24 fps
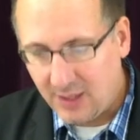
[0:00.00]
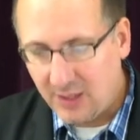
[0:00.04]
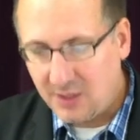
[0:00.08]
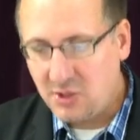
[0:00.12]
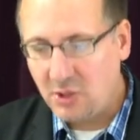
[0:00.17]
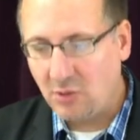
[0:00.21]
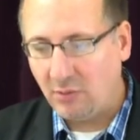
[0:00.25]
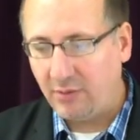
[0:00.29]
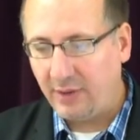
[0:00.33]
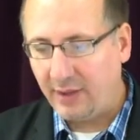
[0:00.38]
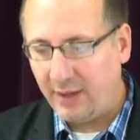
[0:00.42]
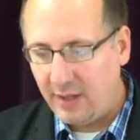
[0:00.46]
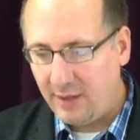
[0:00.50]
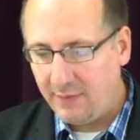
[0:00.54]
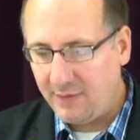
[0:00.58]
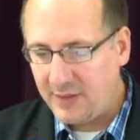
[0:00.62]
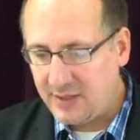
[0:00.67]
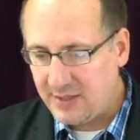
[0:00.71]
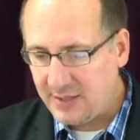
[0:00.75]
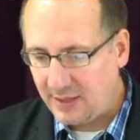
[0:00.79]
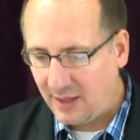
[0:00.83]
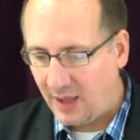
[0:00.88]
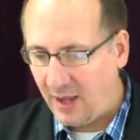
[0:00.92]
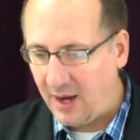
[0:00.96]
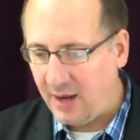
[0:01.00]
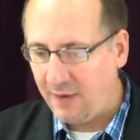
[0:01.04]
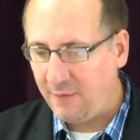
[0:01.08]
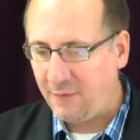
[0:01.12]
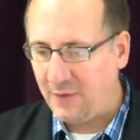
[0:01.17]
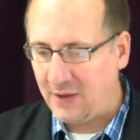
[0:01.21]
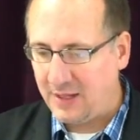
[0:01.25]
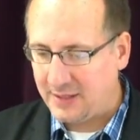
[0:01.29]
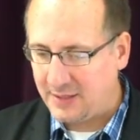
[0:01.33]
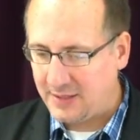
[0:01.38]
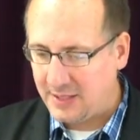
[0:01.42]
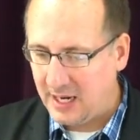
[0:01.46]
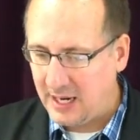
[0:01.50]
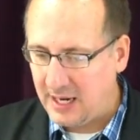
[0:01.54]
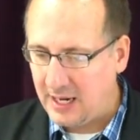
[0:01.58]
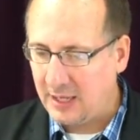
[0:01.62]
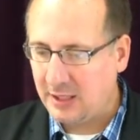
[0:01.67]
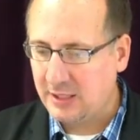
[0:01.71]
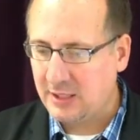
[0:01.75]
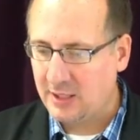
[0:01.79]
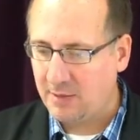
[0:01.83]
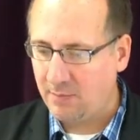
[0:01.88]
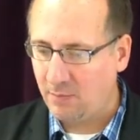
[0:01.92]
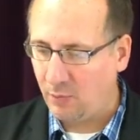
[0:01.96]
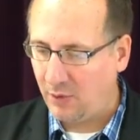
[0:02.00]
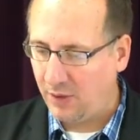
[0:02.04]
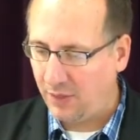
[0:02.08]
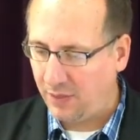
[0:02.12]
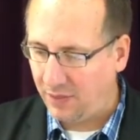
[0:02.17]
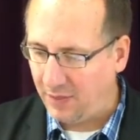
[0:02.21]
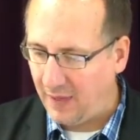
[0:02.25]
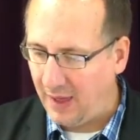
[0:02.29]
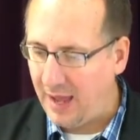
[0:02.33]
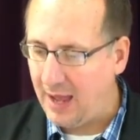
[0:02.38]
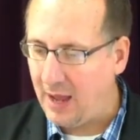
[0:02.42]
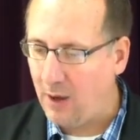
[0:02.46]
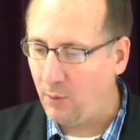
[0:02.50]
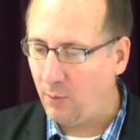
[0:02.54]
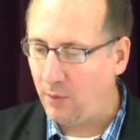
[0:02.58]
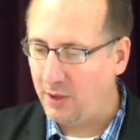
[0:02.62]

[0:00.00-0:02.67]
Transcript: to live his life in tandem with that